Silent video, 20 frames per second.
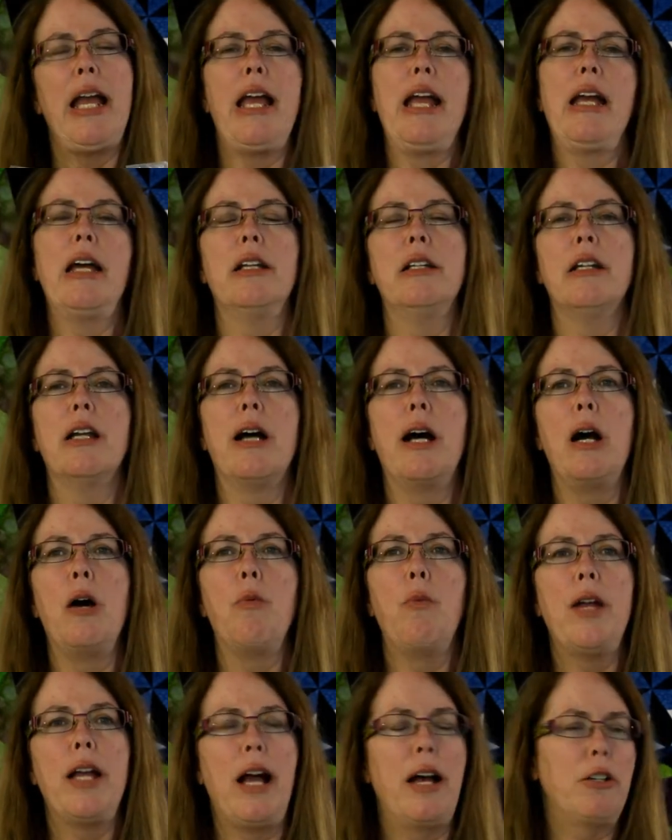And
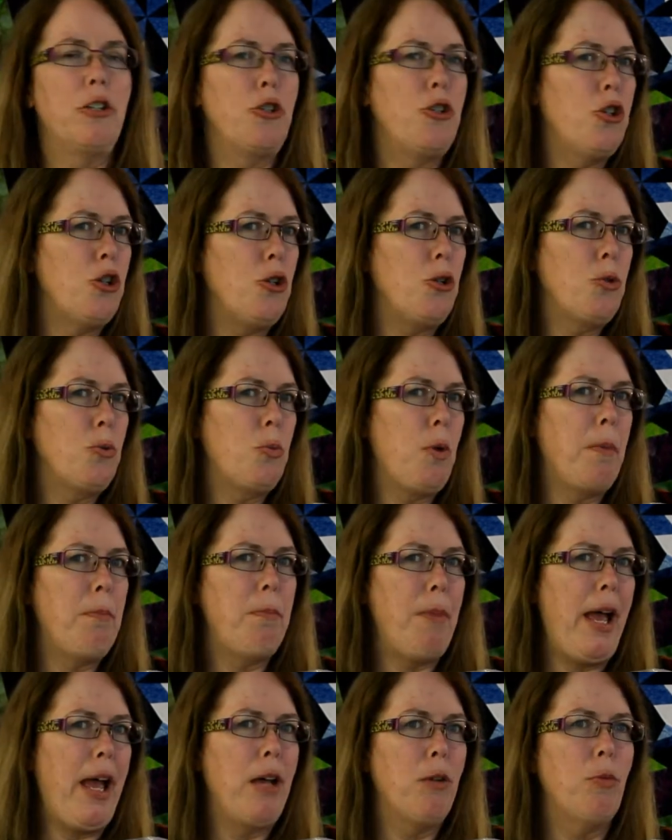we got to choose what
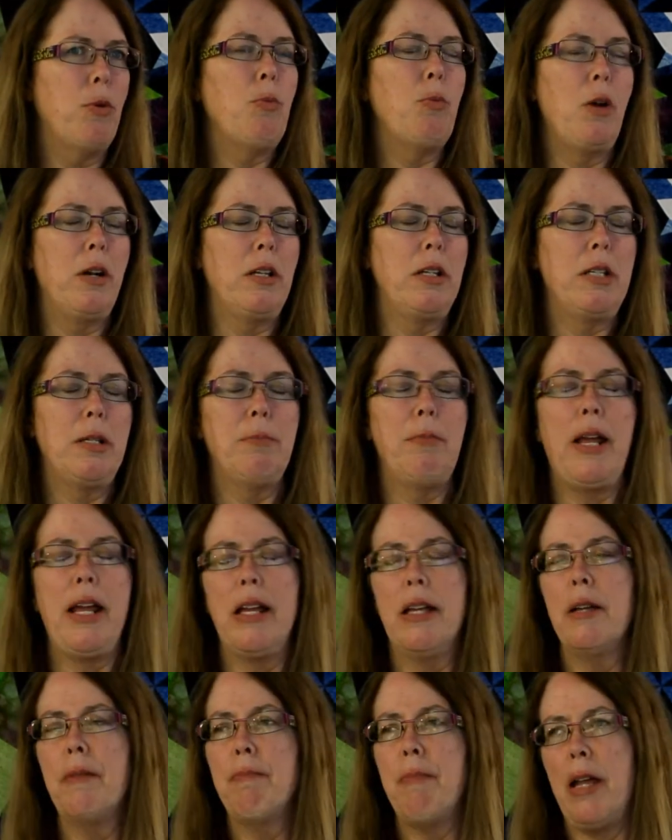bag we wanted to
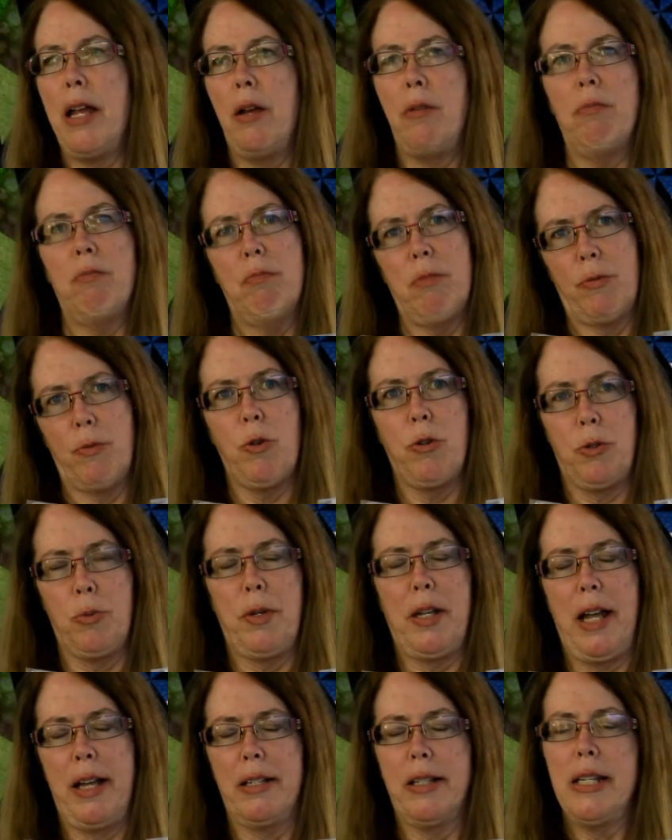make. And of course
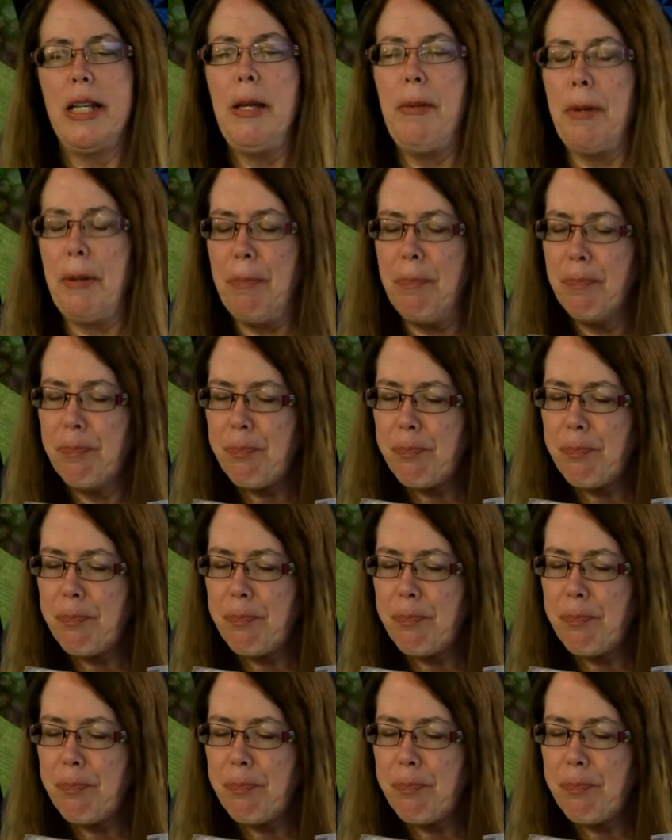we got to keep it.